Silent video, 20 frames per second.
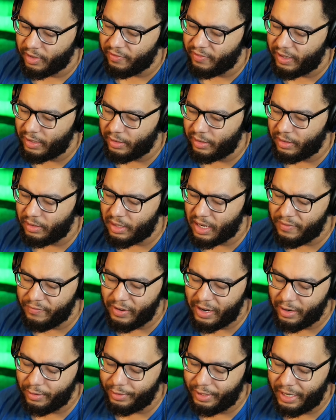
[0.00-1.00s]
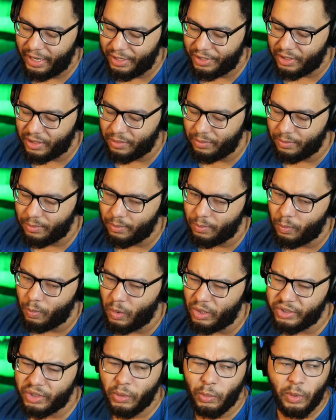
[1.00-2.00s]
found, not foundation.
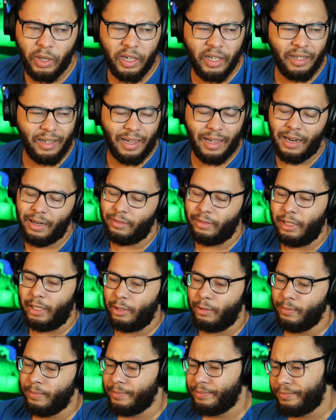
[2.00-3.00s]
What's the word? I don't know.